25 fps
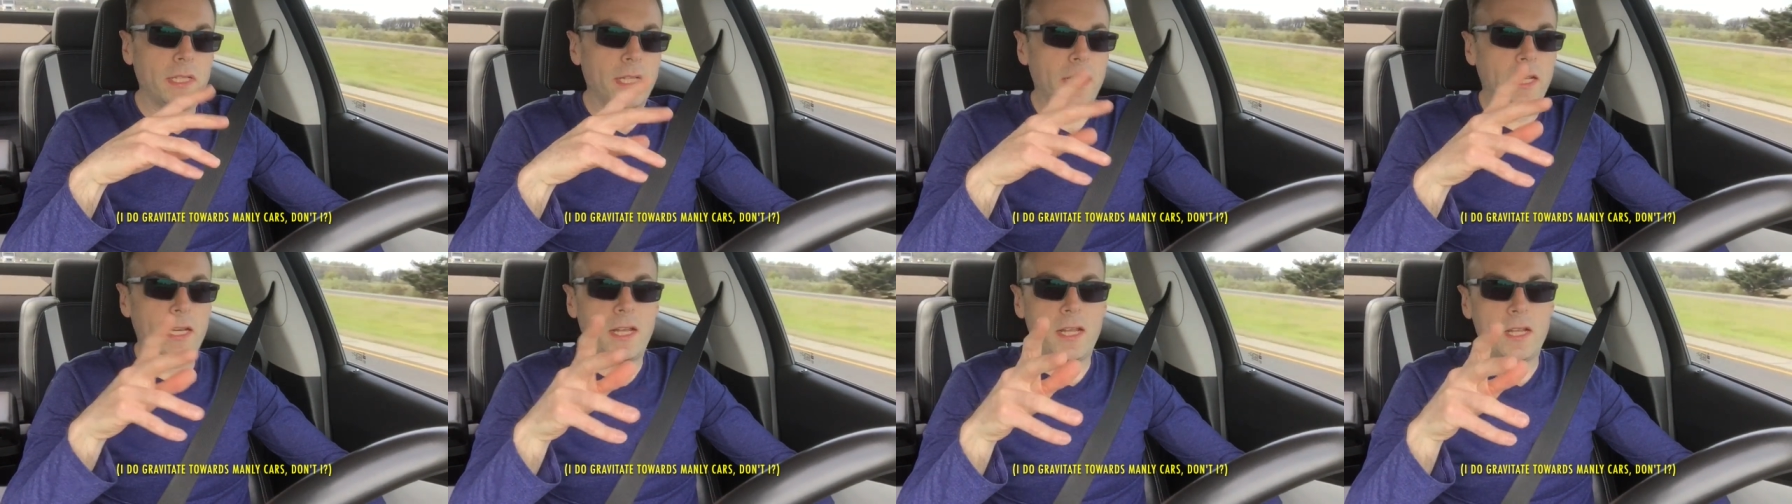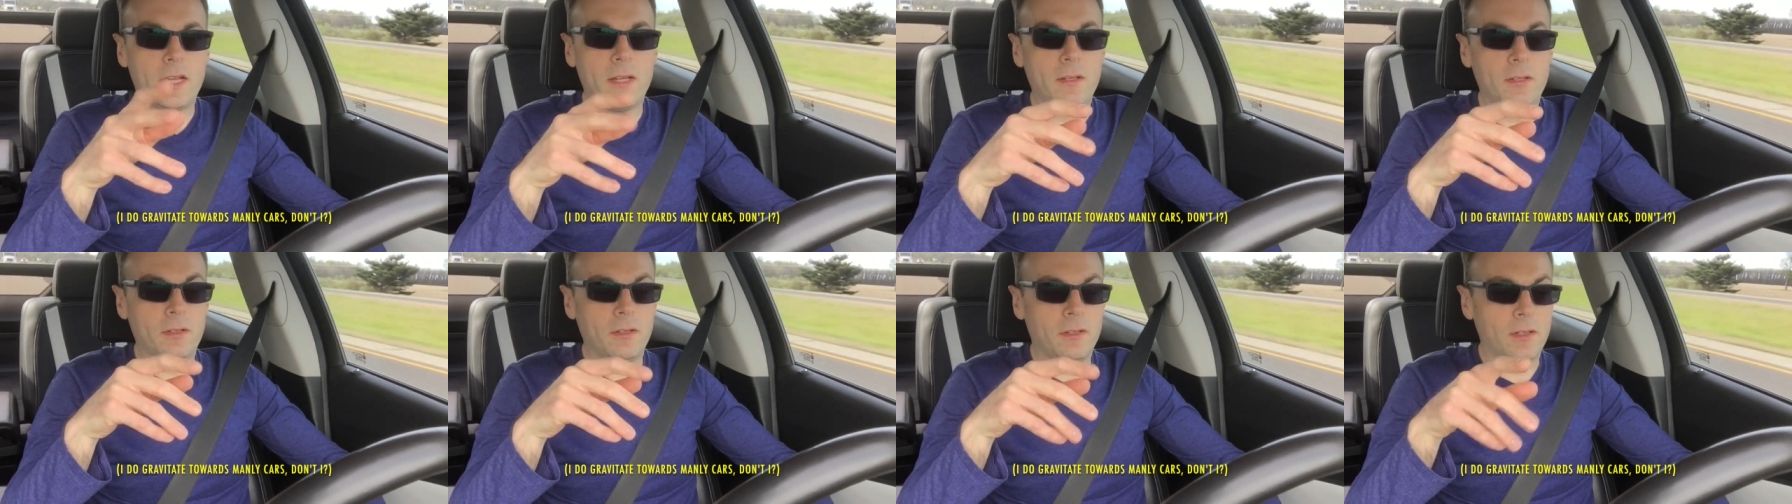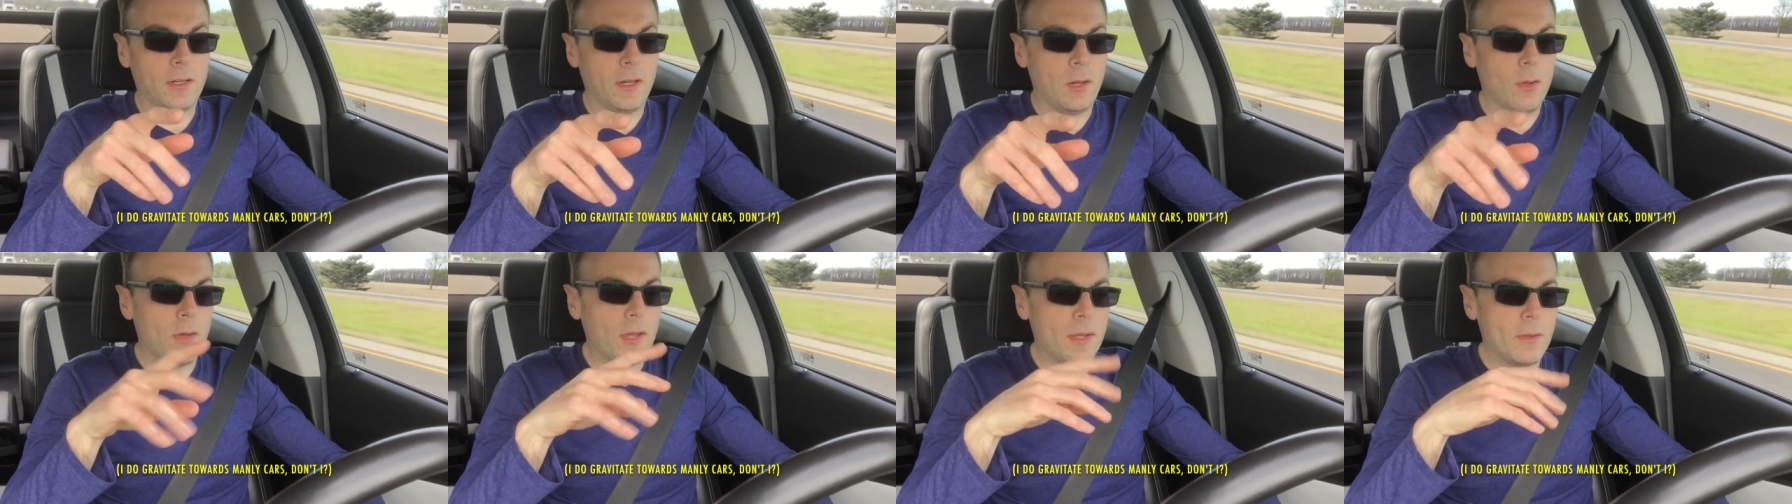And a
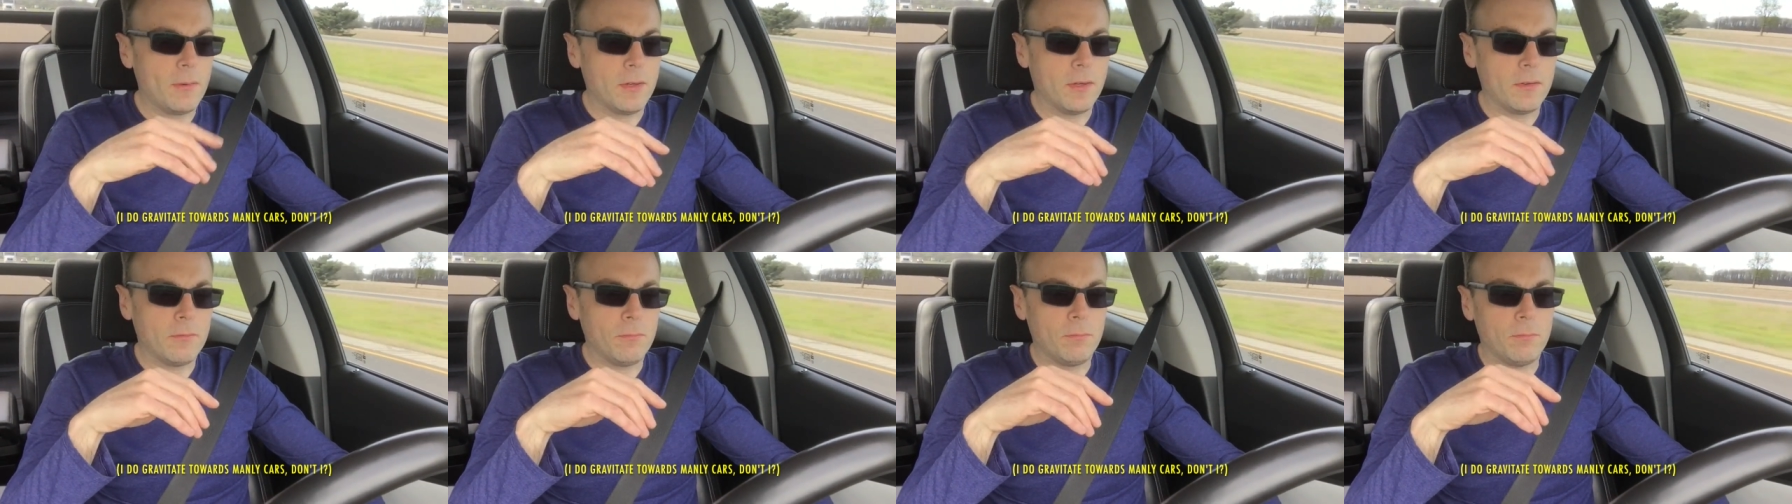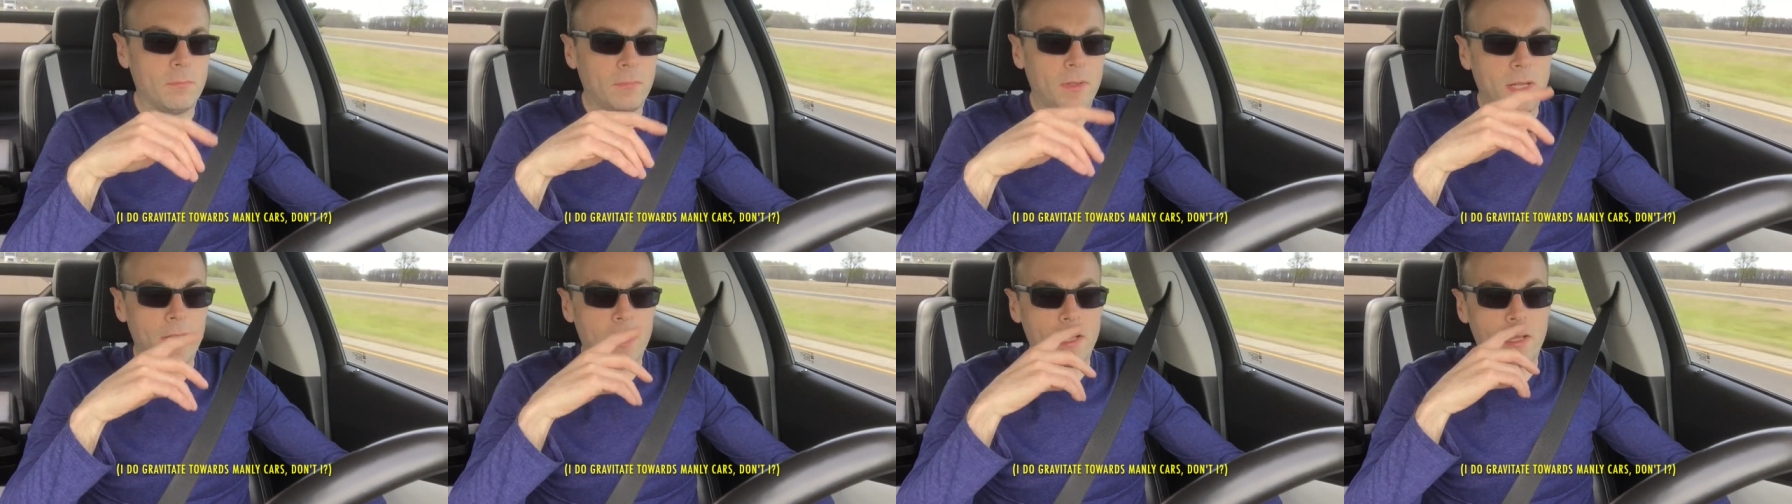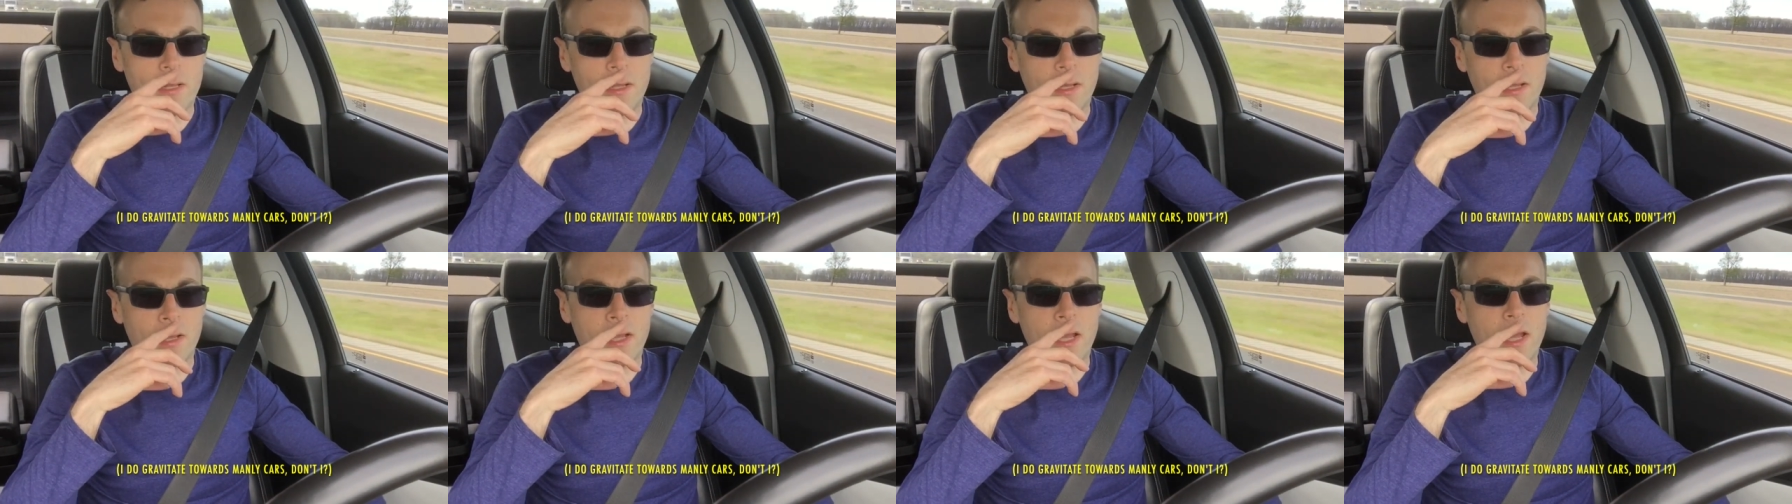
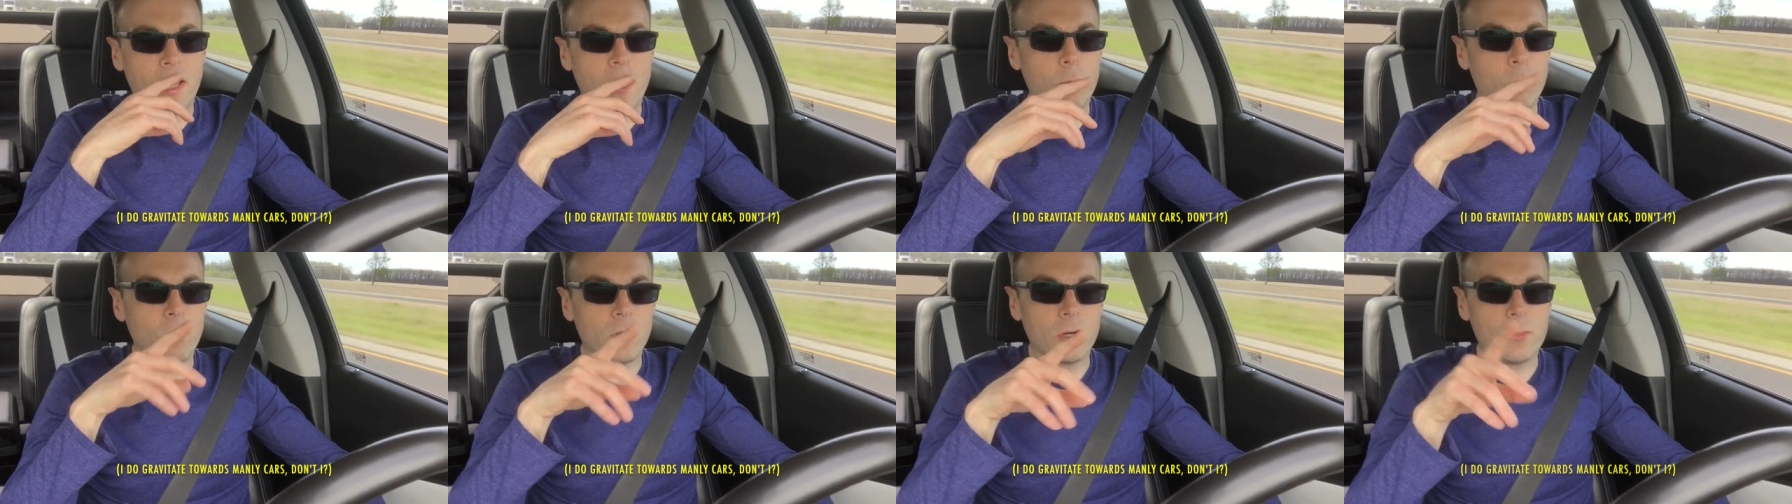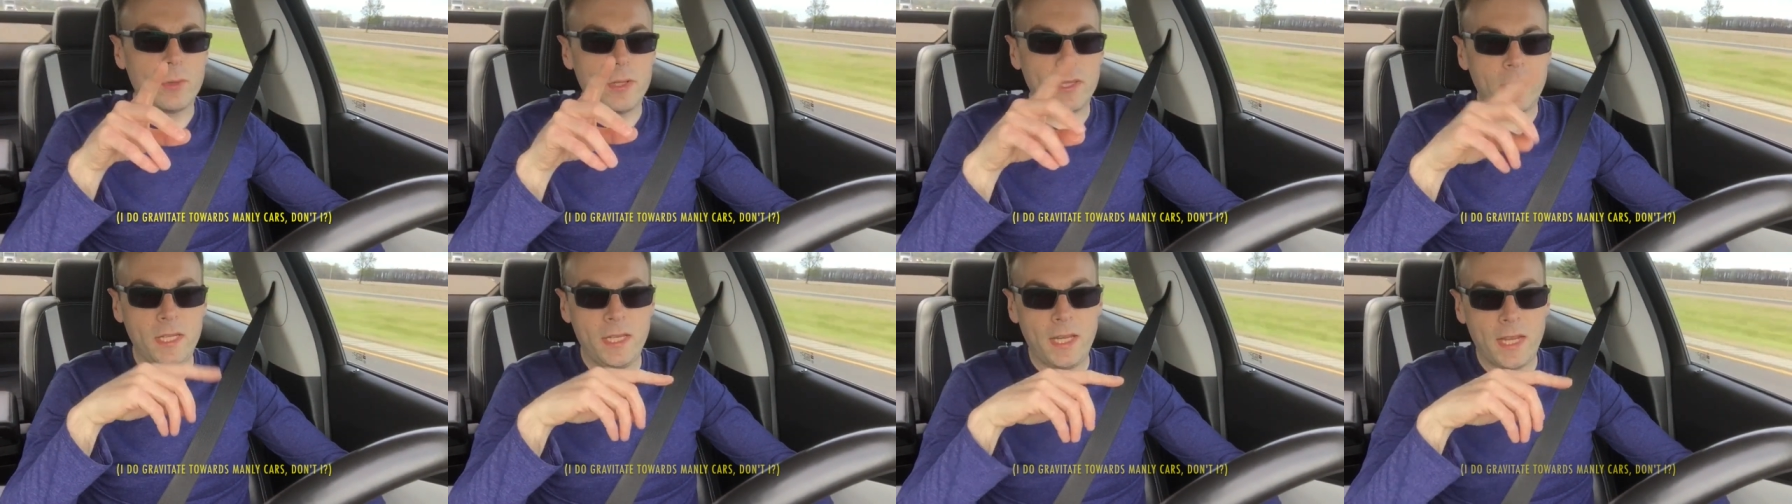guy I work with,